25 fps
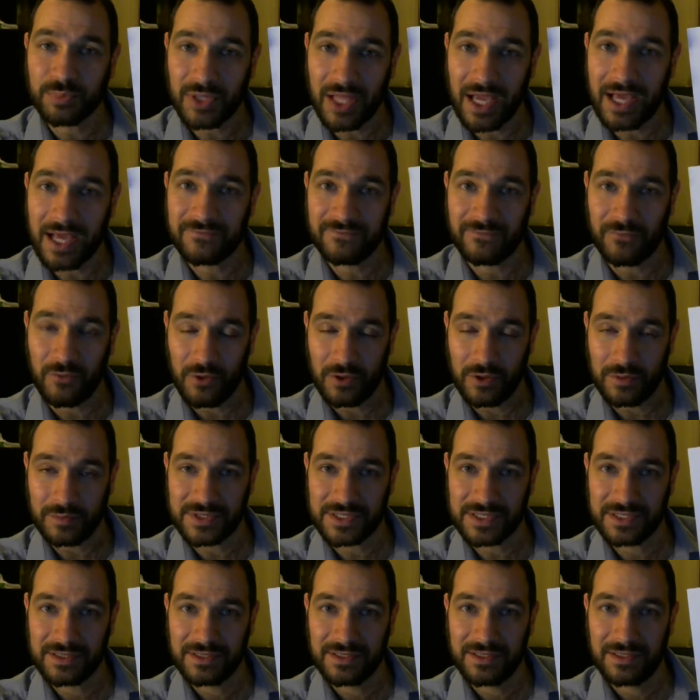
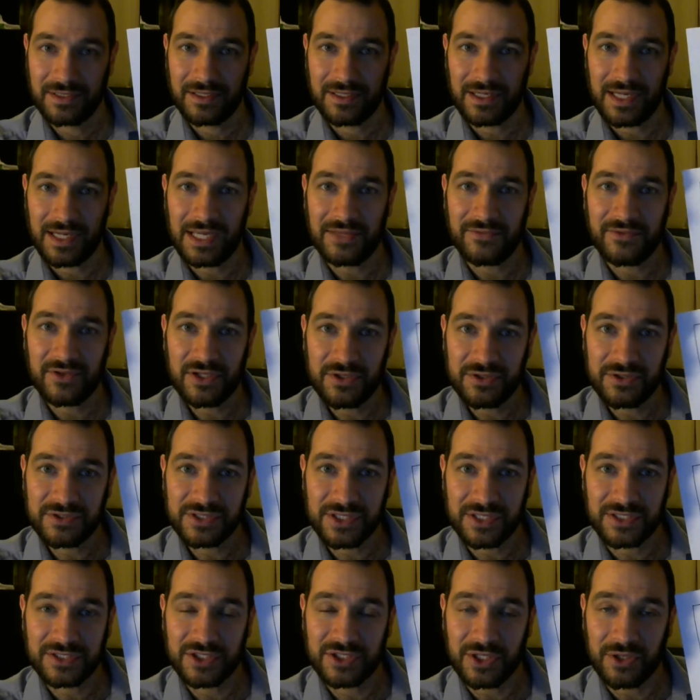platforms and the
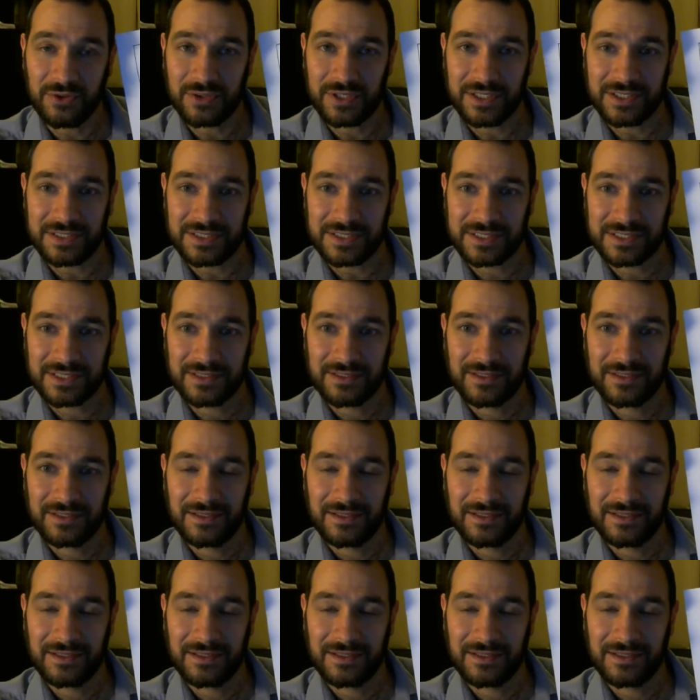usage tokens.